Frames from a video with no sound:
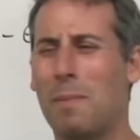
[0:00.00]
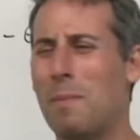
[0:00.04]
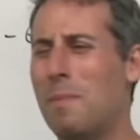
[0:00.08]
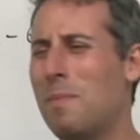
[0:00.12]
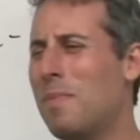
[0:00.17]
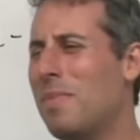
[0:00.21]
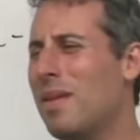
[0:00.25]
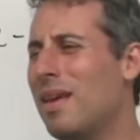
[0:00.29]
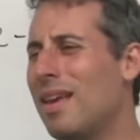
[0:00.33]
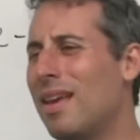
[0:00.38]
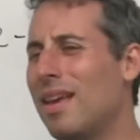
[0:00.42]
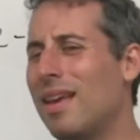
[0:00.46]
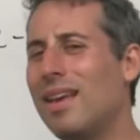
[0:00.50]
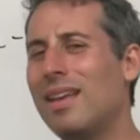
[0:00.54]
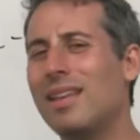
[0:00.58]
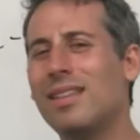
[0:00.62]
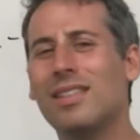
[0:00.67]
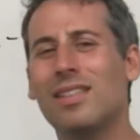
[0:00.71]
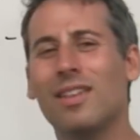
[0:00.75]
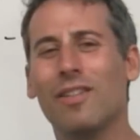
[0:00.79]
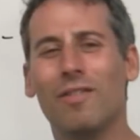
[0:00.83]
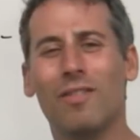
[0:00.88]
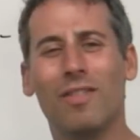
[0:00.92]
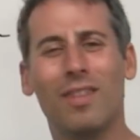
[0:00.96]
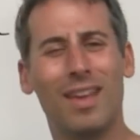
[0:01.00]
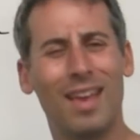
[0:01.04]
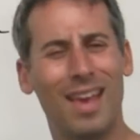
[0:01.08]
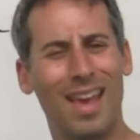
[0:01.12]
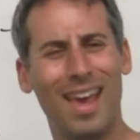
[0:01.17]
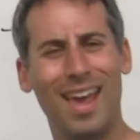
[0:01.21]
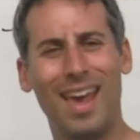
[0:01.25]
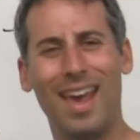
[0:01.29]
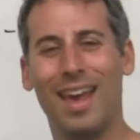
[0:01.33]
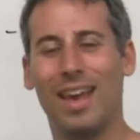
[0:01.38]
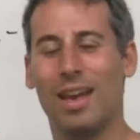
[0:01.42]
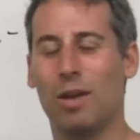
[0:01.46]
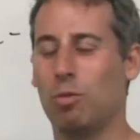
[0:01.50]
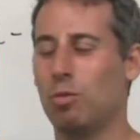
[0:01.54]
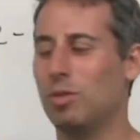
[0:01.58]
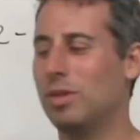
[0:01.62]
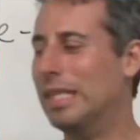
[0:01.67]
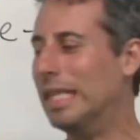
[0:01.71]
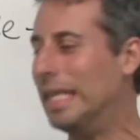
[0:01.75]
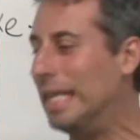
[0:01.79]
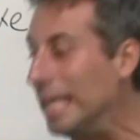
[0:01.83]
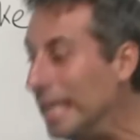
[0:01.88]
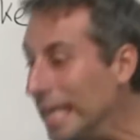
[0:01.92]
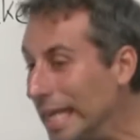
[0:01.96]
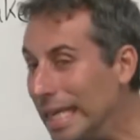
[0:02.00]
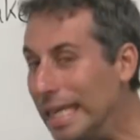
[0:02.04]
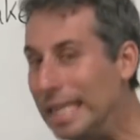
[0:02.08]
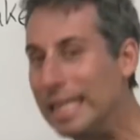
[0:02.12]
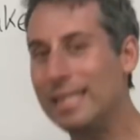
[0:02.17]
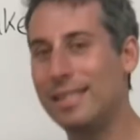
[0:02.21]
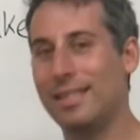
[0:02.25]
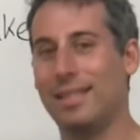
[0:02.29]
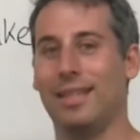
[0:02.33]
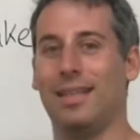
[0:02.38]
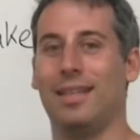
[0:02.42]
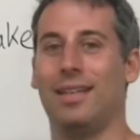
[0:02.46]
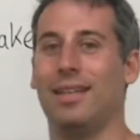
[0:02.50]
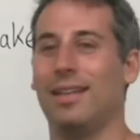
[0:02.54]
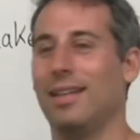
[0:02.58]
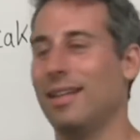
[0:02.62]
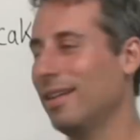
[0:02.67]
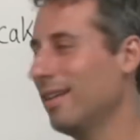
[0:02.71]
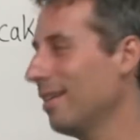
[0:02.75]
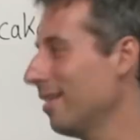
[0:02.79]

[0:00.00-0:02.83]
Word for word: a piece of cake. It was easy.